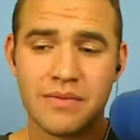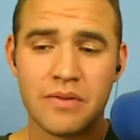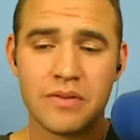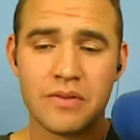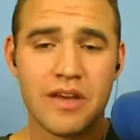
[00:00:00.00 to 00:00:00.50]

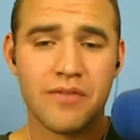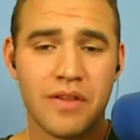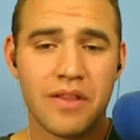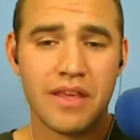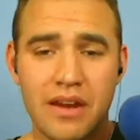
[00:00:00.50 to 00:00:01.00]
Most yeah.
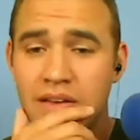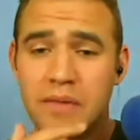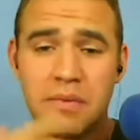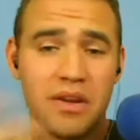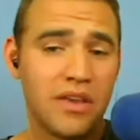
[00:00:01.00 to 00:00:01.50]
definitely, yeah.
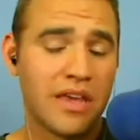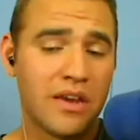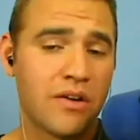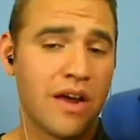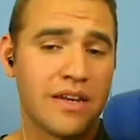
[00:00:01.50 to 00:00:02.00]
I mean, you can get
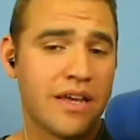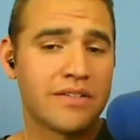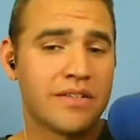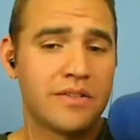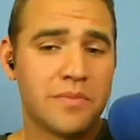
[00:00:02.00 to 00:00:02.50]
your idea
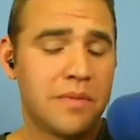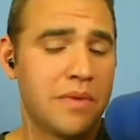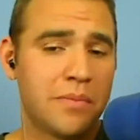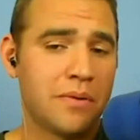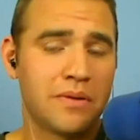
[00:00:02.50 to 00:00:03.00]
out to as many
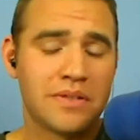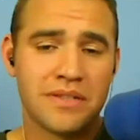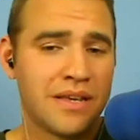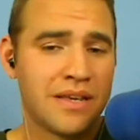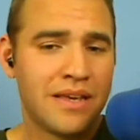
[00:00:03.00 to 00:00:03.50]
people
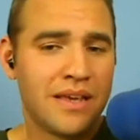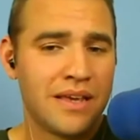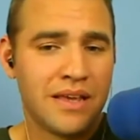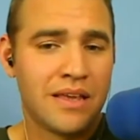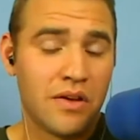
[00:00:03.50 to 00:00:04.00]
as
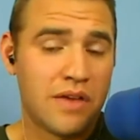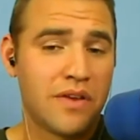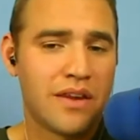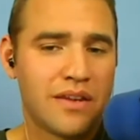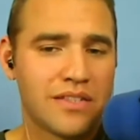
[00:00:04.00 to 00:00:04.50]
you know,
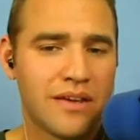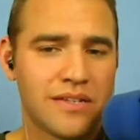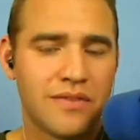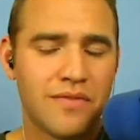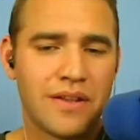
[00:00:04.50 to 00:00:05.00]
infinite. It
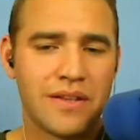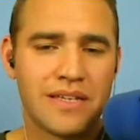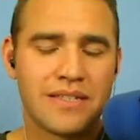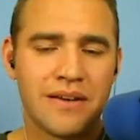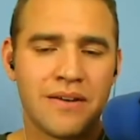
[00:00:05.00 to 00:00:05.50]
scales
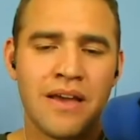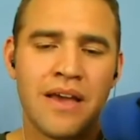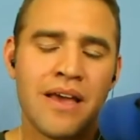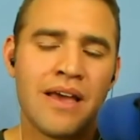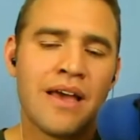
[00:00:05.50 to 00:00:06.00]
infinitely. So, uh,
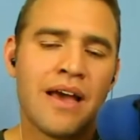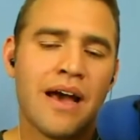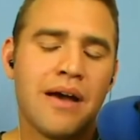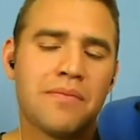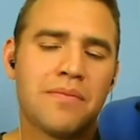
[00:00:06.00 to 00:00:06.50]

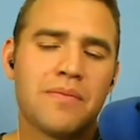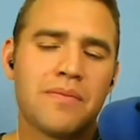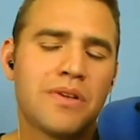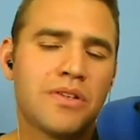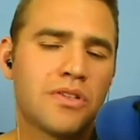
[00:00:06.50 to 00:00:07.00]
absolutely.
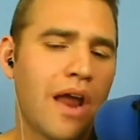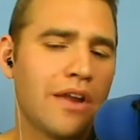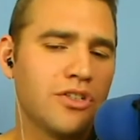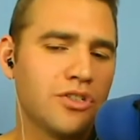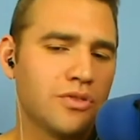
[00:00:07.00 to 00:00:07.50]
Uh, so, how
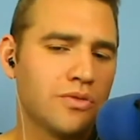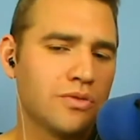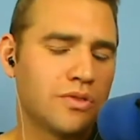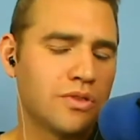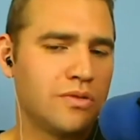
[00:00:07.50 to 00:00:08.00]
did you
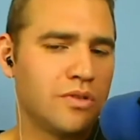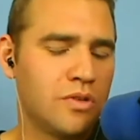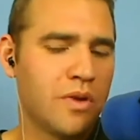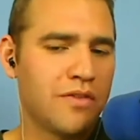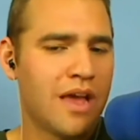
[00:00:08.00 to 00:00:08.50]

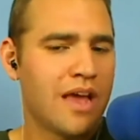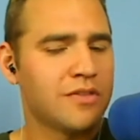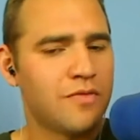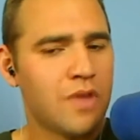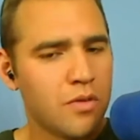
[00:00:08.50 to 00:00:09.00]
do you mind if I
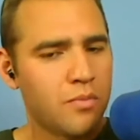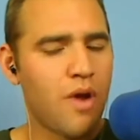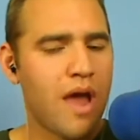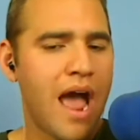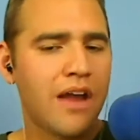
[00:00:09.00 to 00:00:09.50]
ask if how do you
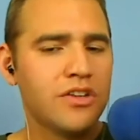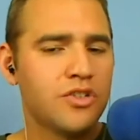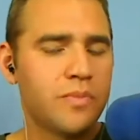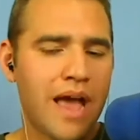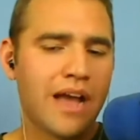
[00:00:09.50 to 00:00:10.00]
pra- how did
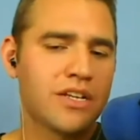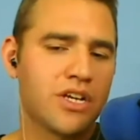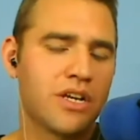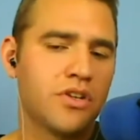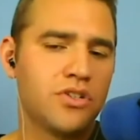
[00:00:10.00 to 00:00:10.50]
you package
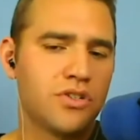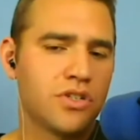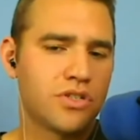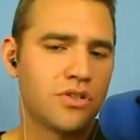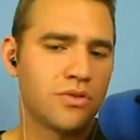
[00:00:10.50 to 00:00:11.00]
it? I mean, did you
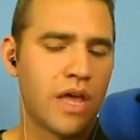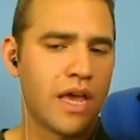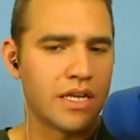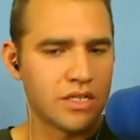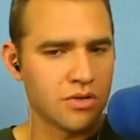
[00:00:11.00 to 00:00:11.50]
just do
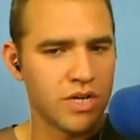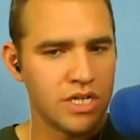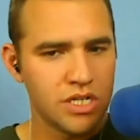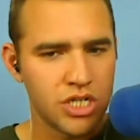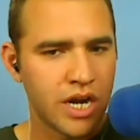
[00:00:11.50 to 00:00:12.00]
like
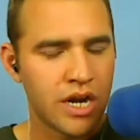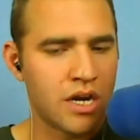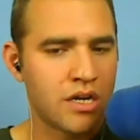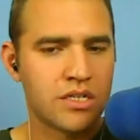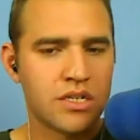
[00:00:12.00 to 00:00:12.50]
screen
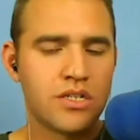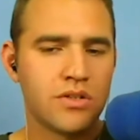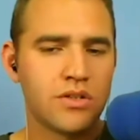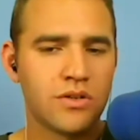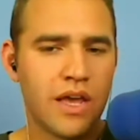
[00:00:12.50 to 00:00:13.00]
shares? Did
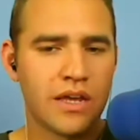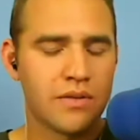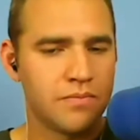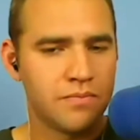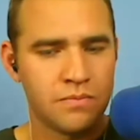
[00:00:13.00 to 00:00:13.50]
you do
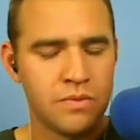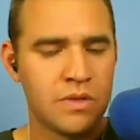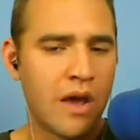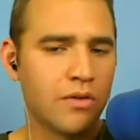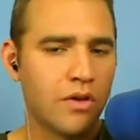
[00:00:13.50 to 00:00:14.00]
like
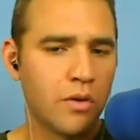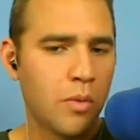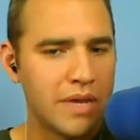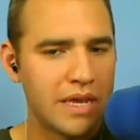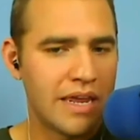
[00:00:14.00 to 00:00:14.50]

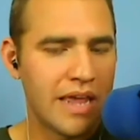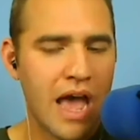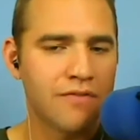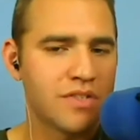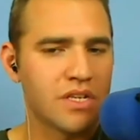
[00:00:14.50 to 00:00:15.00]
downloadable
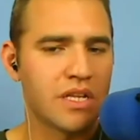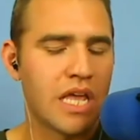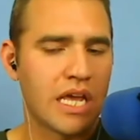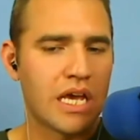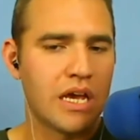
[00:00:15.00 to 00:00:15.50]
PDFs in
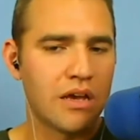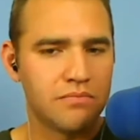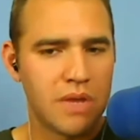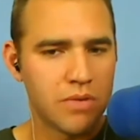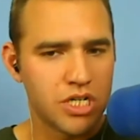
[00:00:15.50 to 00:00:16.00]
like a
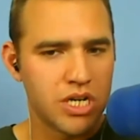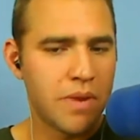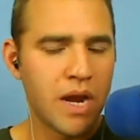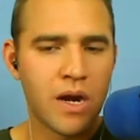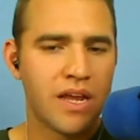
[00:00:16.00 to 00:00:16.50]

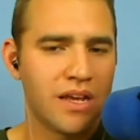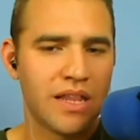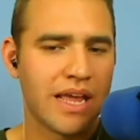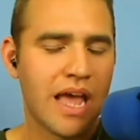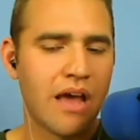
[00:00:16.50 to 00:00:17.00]
membership area?
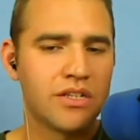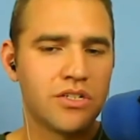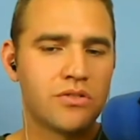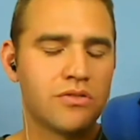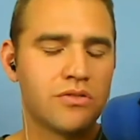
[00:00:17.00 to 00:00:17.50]
Like how did
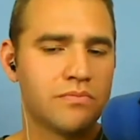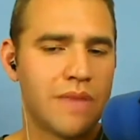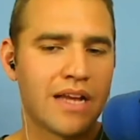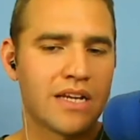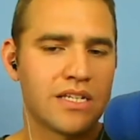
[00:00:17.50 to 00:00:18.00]
you yep.
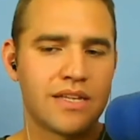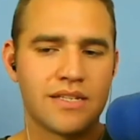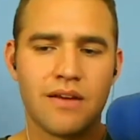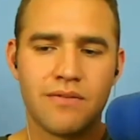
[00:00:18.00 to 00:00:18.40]
package that? Stuff?